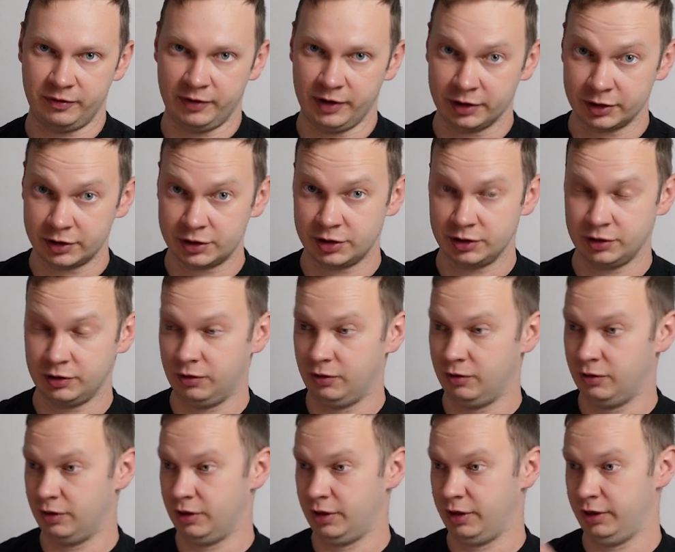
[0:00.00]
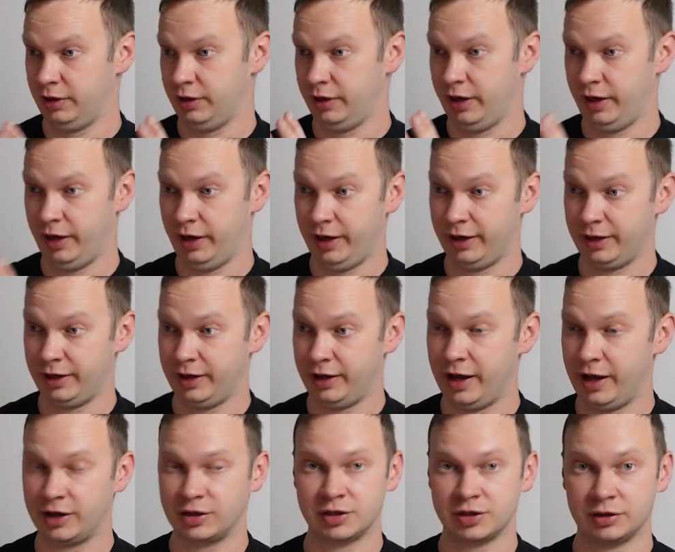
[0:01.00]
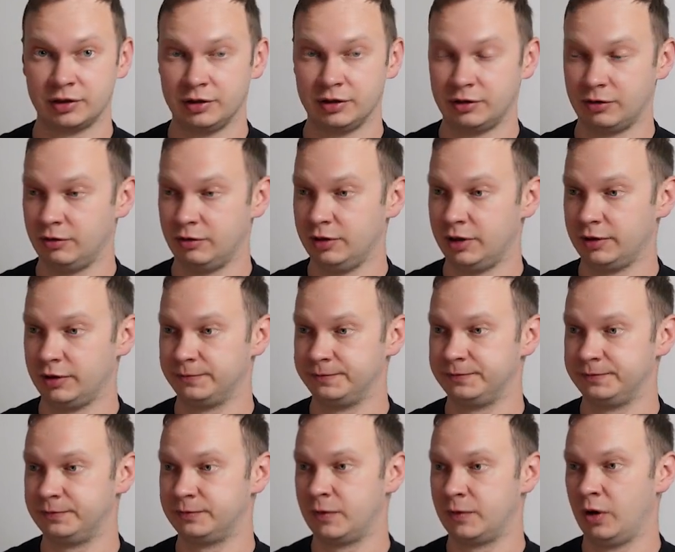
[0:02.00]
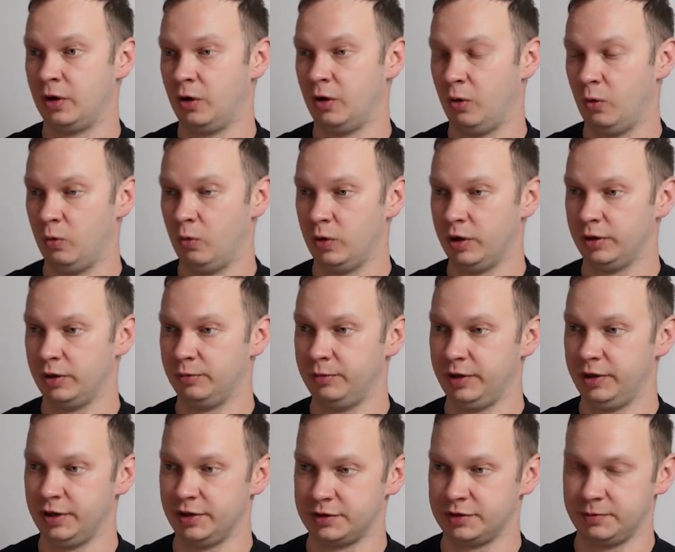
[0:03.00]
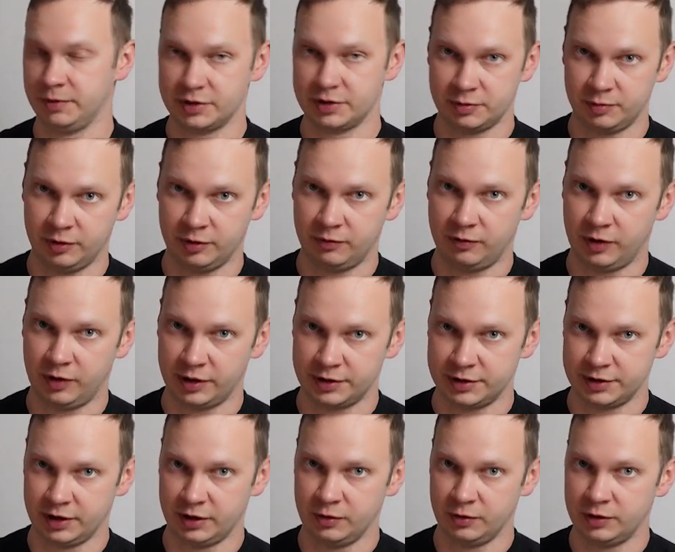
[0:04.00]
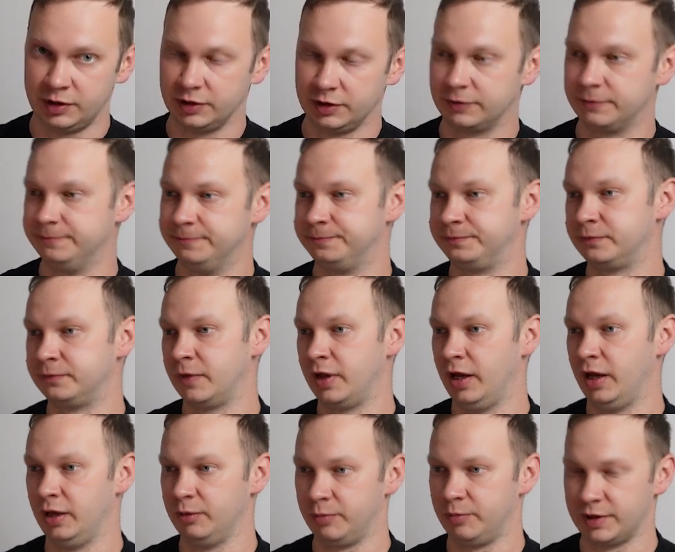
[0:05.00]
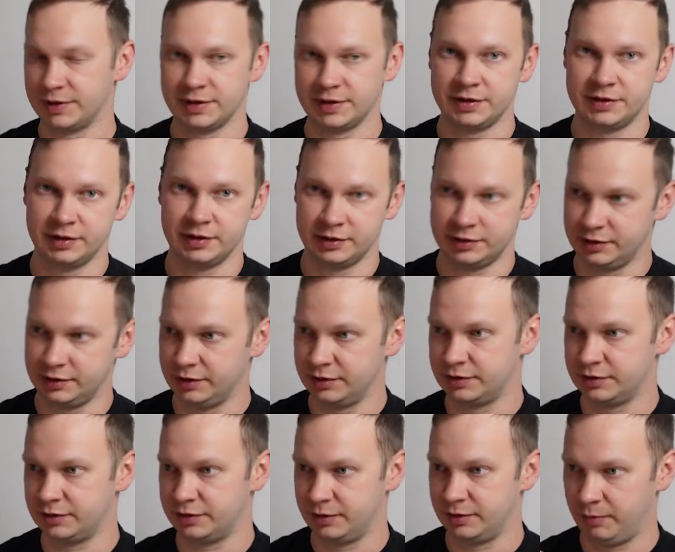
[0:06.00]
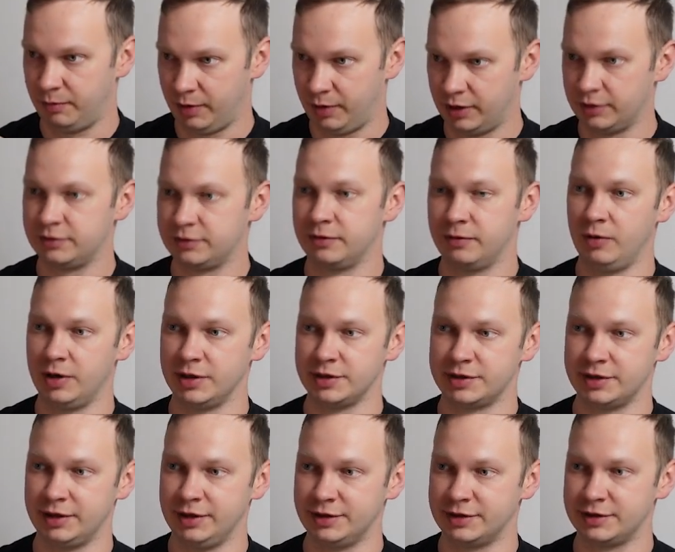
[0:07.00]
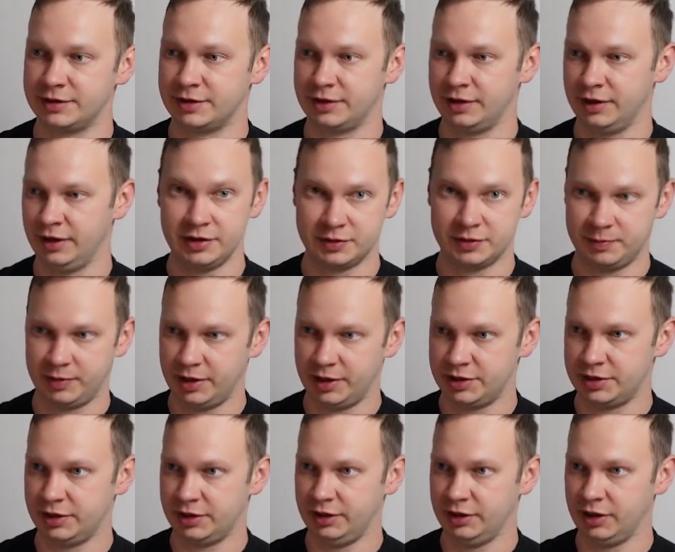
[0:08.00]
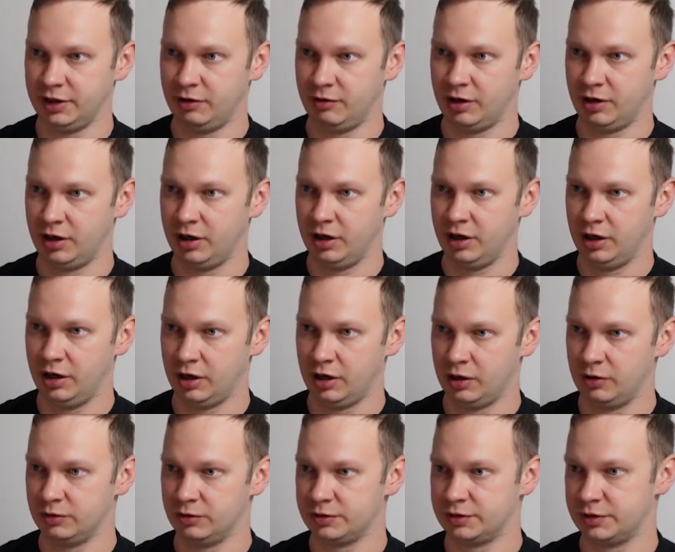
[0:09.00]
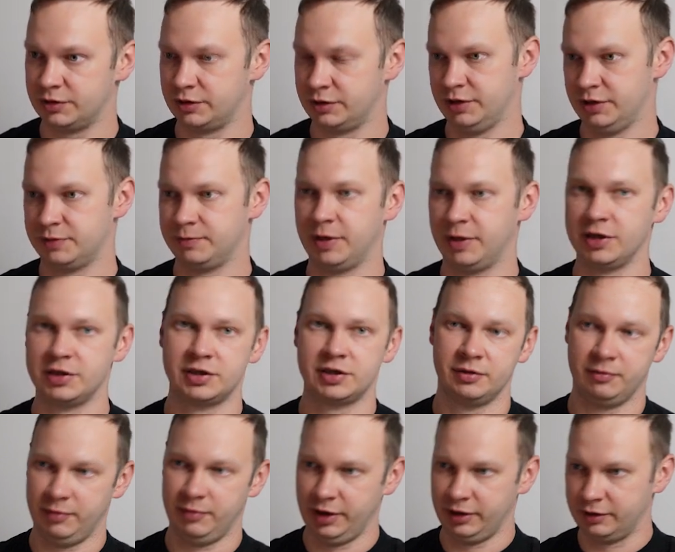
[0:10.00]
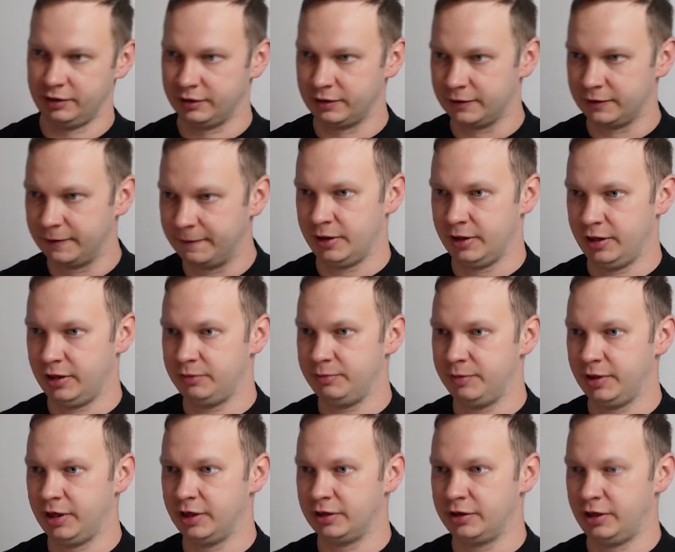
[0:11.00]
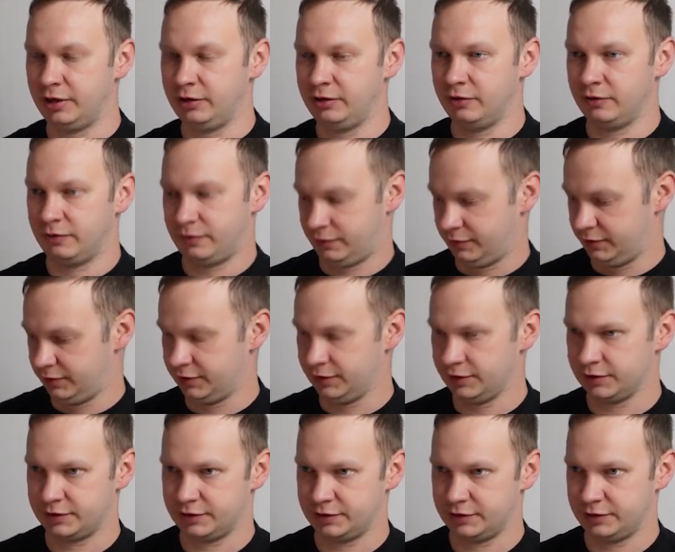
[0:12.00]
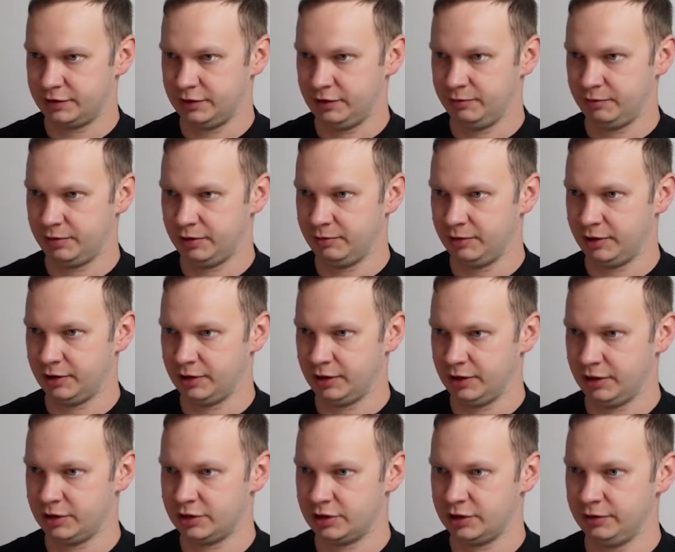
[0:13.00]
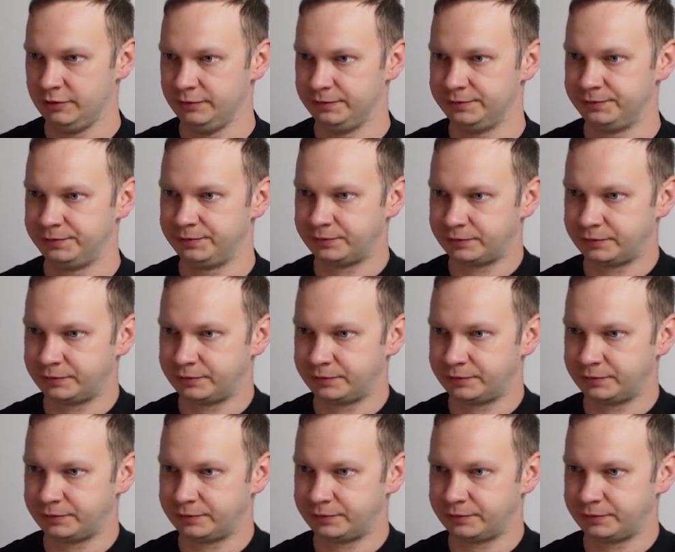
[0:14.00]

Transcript: function or a action controller will be responsible for executing and processing this path once it's dispatched in our routes dispatch method. Let me get rid of this implementation.